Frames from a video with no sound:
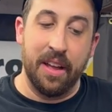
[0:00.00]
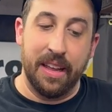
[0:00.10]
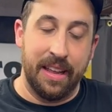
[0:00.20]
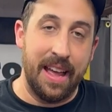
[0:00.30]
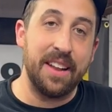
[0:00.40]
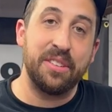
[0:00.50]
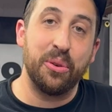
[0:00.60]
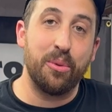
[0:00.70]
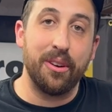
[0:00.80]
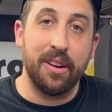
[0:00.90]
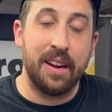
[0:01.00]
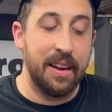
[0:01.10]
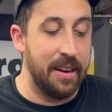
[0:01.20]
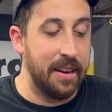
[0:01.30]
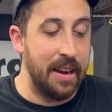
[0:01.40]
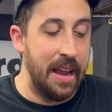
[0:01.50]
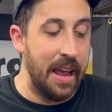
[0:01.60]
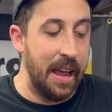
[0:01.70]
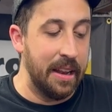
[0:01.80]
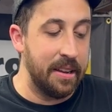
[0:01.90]
get to work,
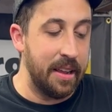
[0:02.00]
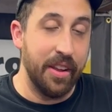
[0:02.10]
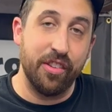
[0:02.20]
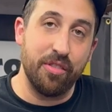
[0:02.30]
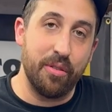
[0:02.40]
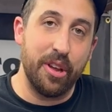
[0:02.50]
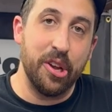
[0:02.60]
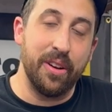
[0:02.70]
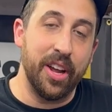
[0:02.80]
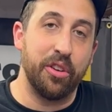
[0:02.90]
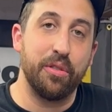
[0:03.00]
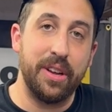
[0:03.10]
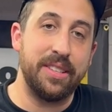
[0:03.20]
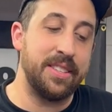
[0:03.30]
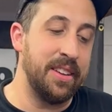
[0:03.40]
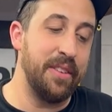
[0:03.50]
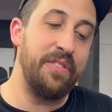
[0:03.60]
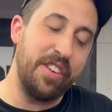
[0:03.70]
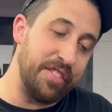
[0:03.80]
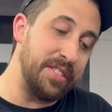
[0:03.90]
and enjoy your increased
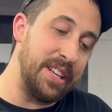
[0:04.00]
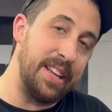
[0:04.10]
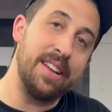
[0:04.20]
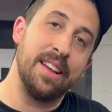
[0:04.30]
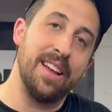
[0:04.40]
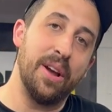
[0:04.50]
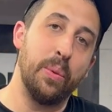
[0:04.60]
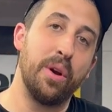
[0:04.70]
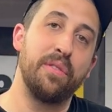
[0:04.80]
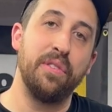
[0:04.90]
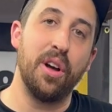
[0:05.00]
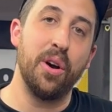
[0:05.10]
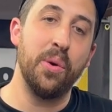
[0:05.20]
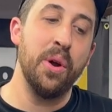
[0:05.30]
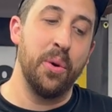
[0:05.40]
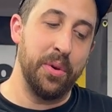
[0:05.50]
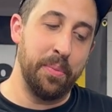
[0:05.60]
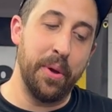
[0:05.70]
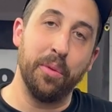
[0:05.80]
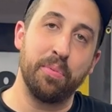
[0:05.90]
efficiency and workflow with
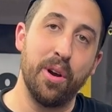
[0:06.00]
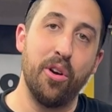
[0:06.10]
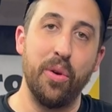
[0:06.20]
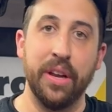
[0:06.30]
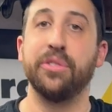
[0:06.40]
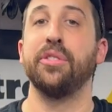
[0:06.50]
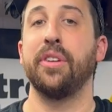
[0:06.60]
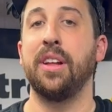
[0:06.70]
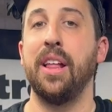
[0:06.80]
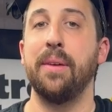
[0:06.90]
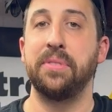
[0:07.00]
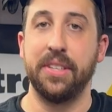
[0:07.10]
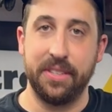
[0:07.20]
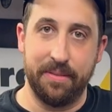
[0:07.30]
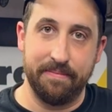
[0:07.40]
the BuildPro Inserta clamp system.